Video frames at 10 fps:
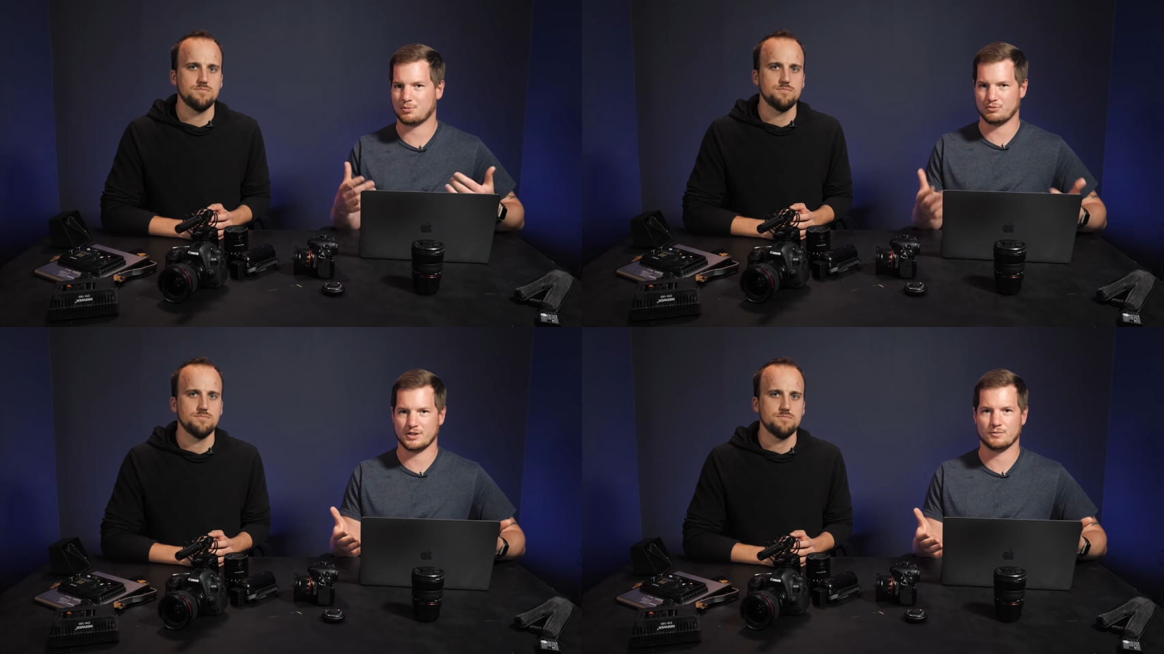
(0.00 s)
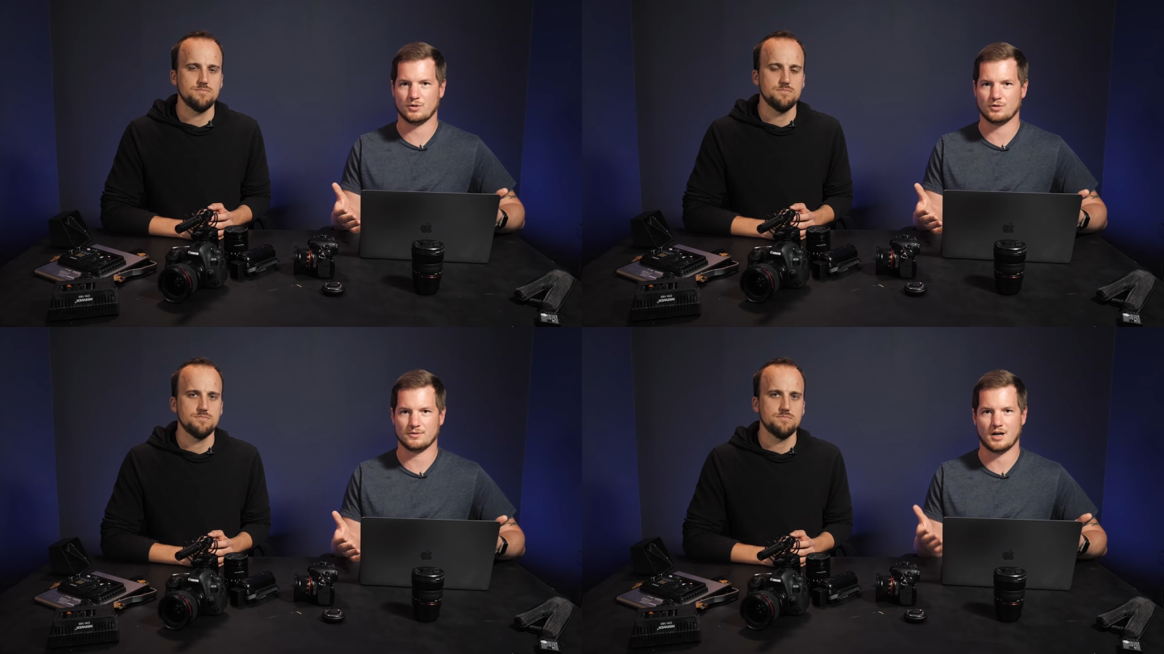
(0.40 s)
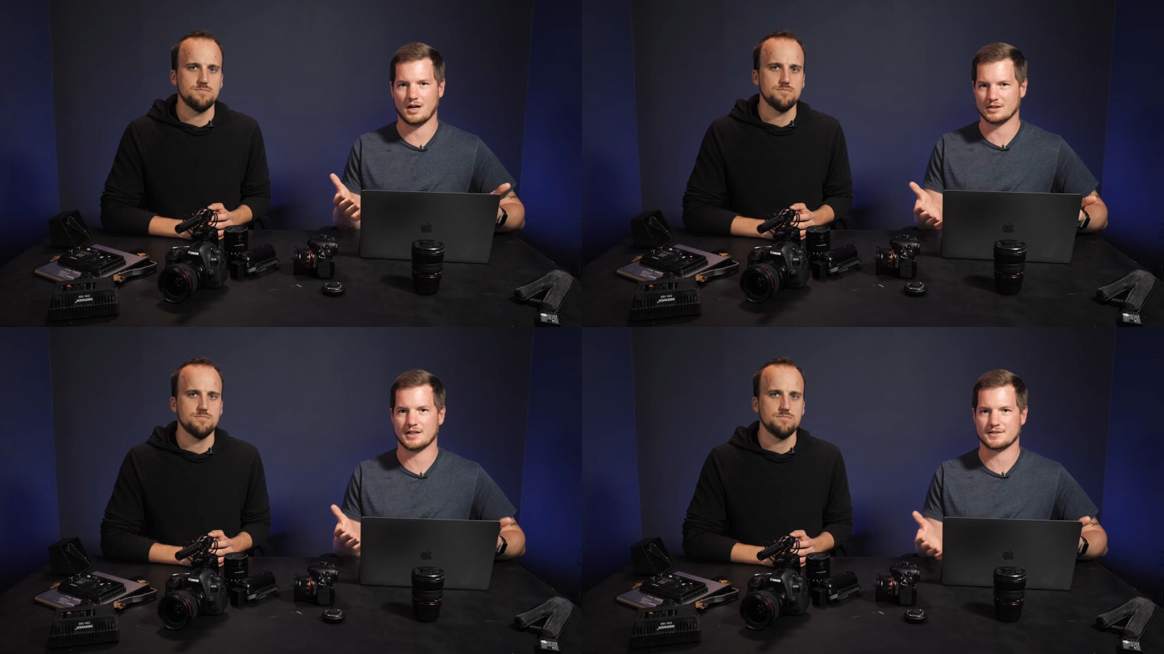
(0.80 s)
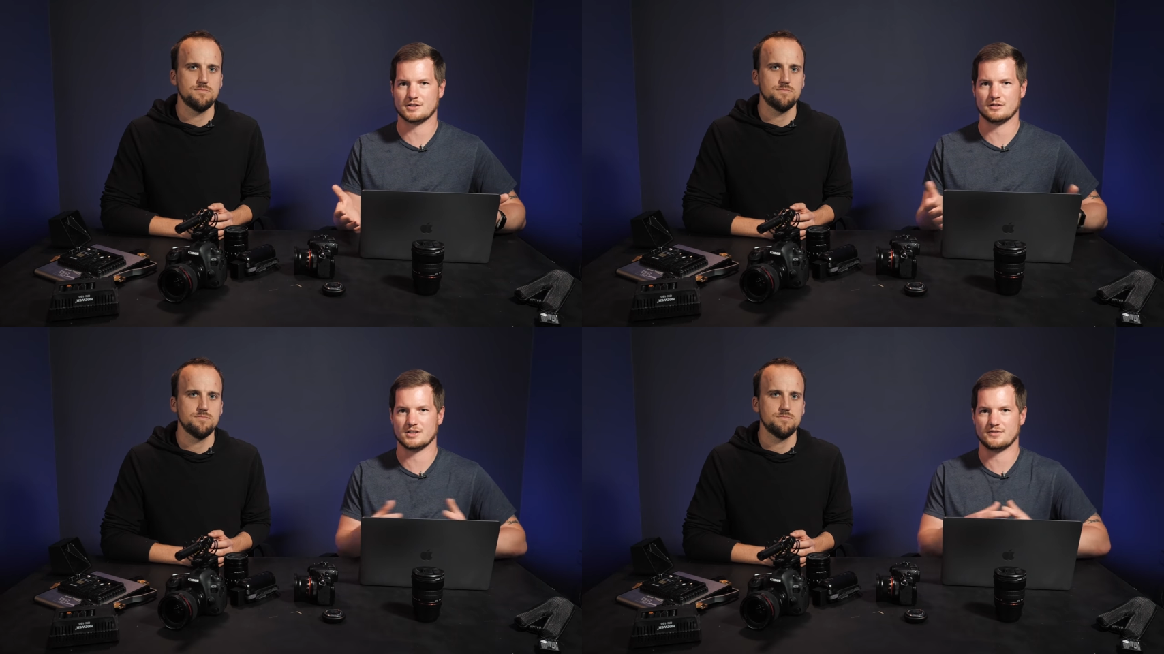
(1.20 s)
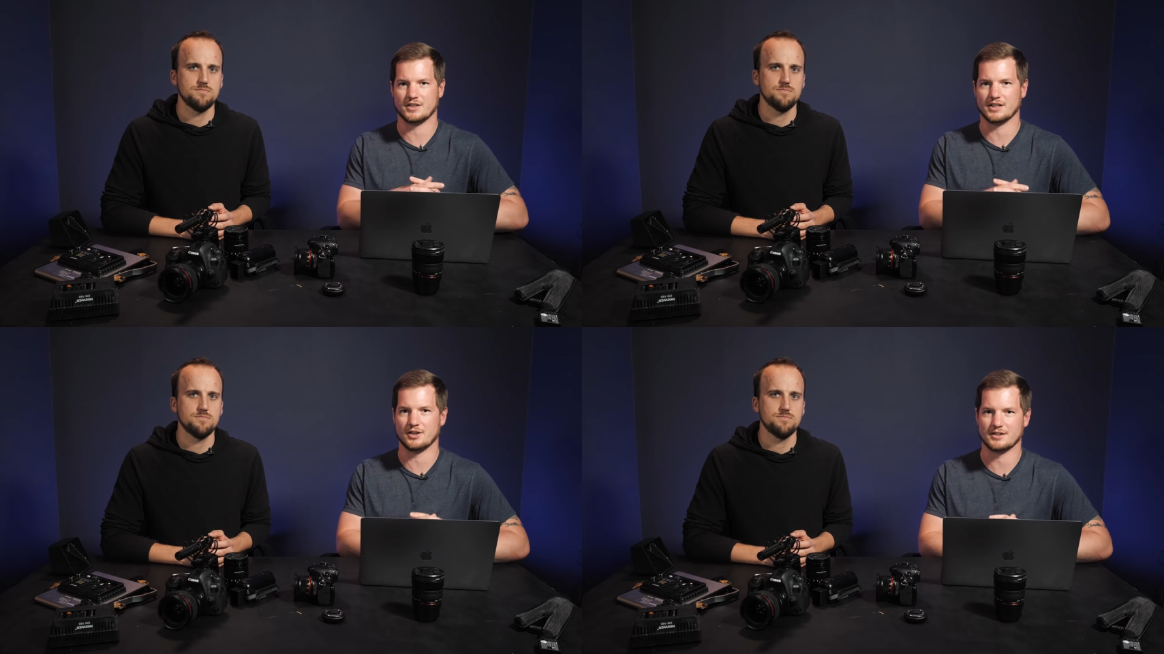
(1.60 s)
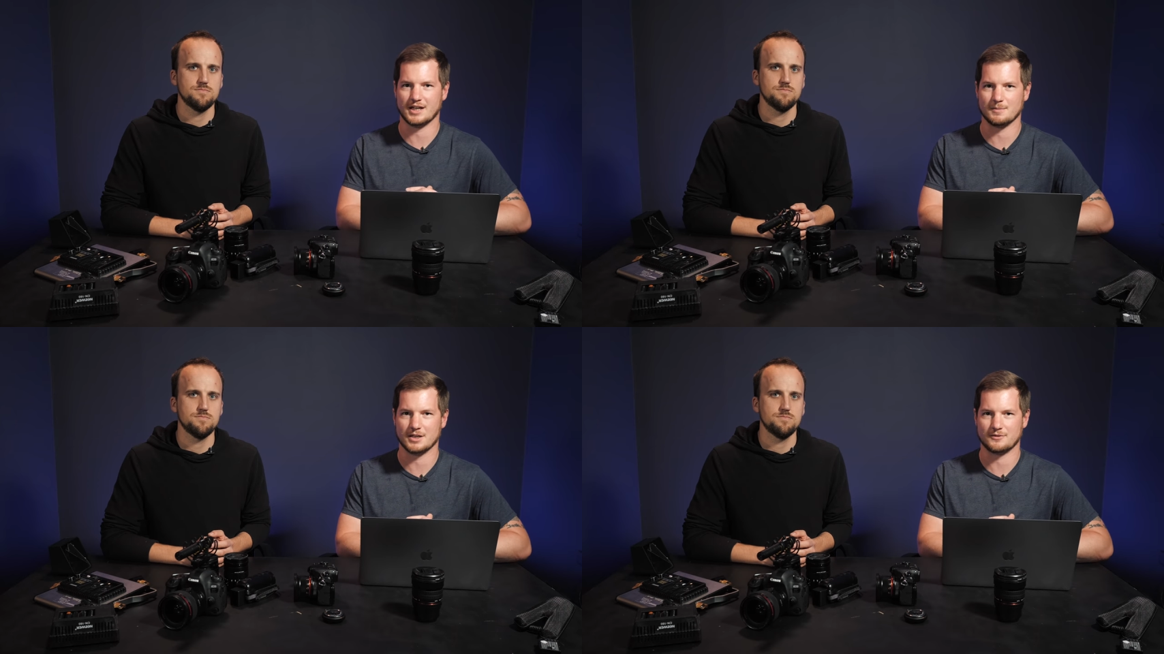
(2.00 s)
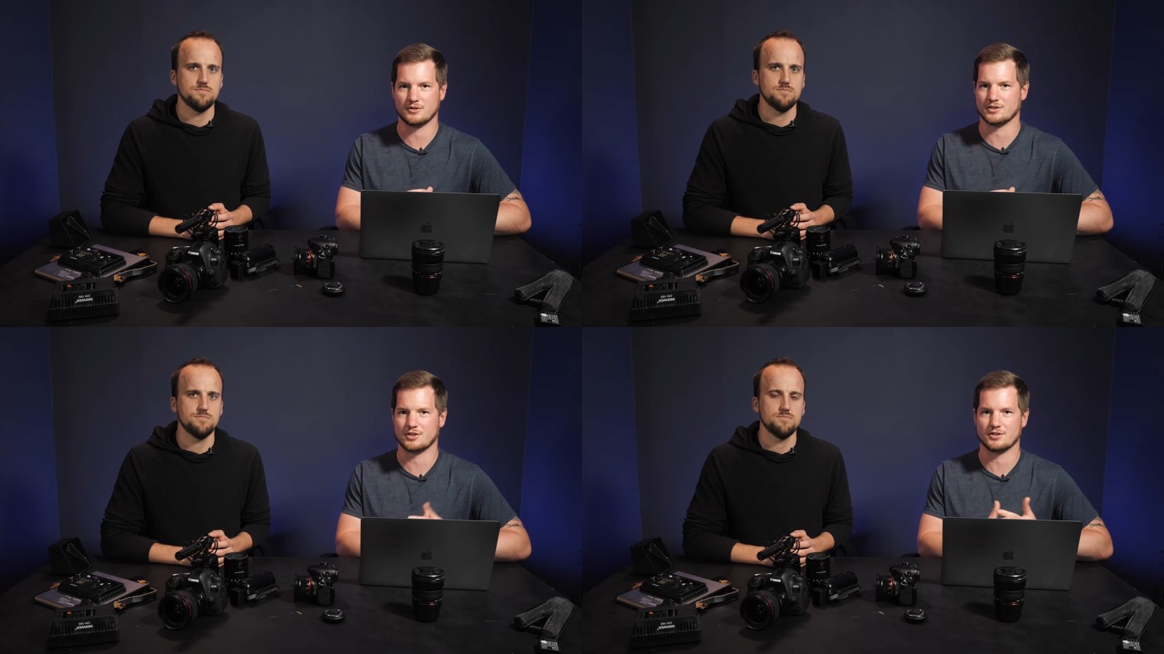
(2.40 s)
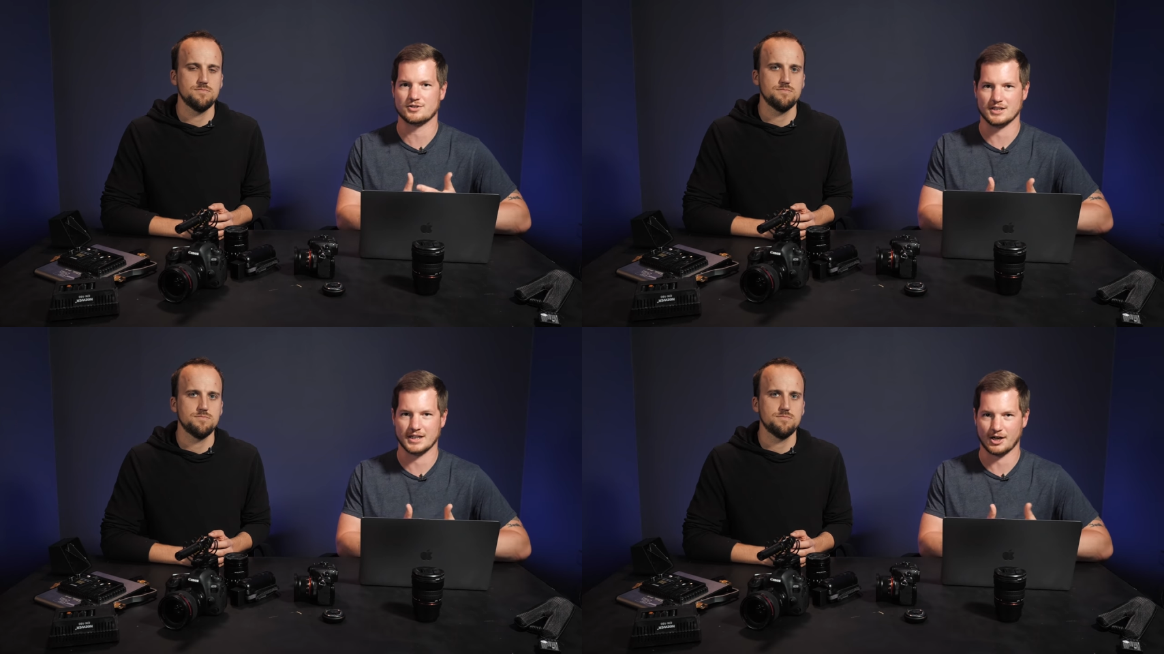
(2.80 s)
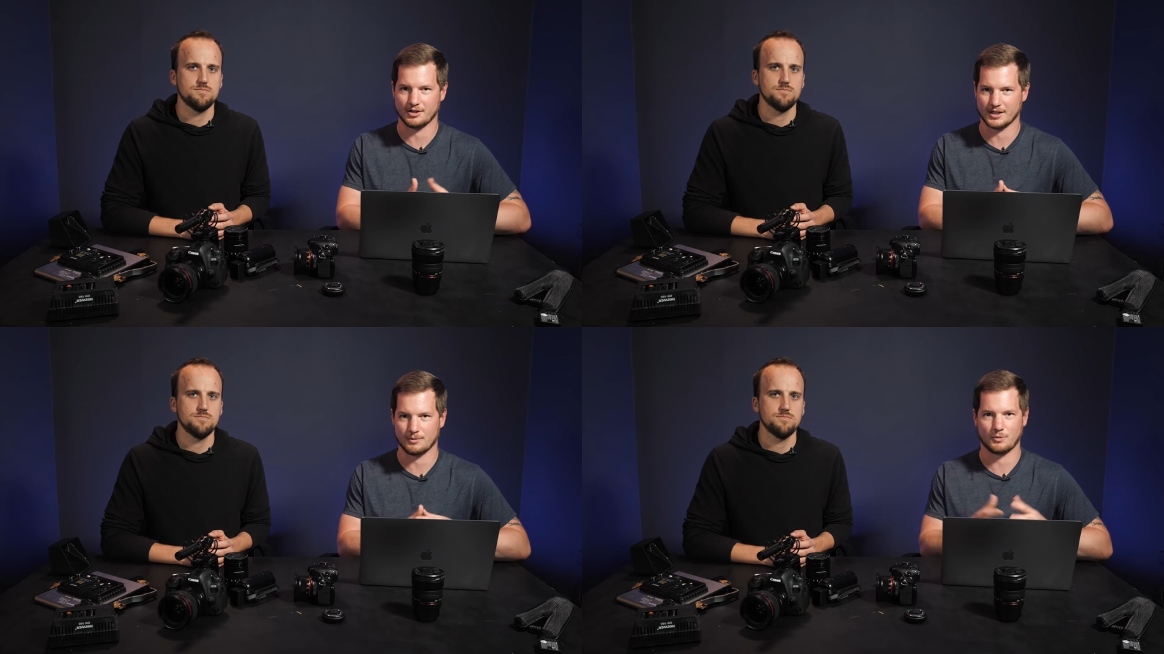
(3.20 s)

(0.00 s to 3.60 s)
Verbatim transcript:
Speaker 1: pre-roll online service video that I made for a church in the area.